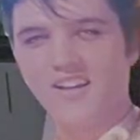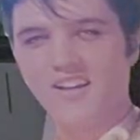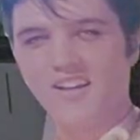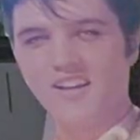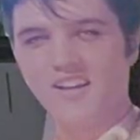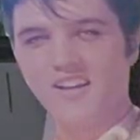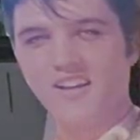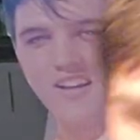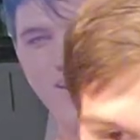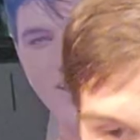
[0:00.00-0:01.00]

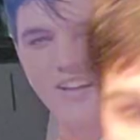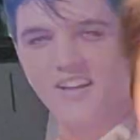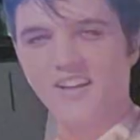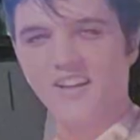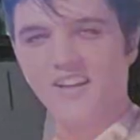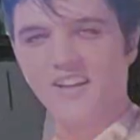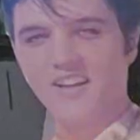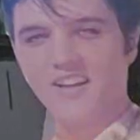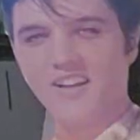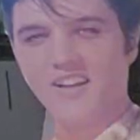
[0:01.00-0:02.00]

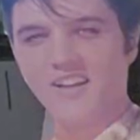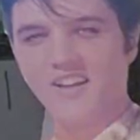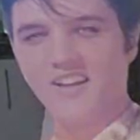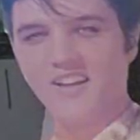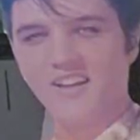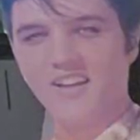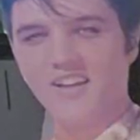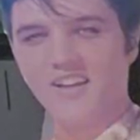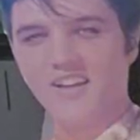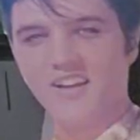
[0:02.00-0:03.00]

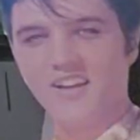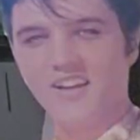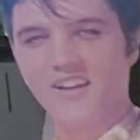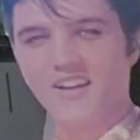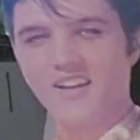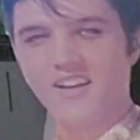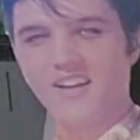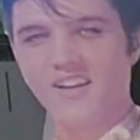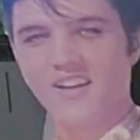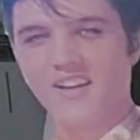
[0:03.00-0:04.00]

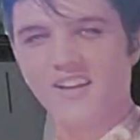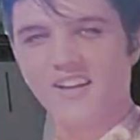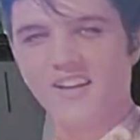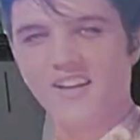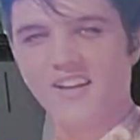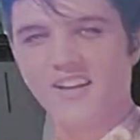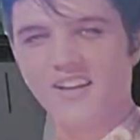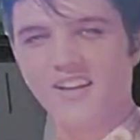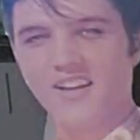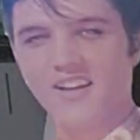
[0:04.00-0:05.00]

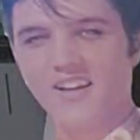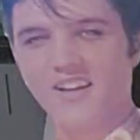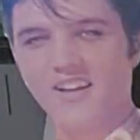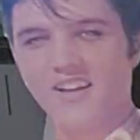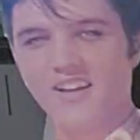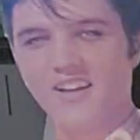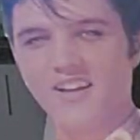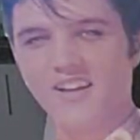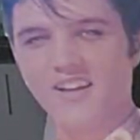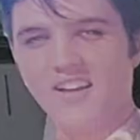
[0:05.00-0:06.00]
The person shown says nothing.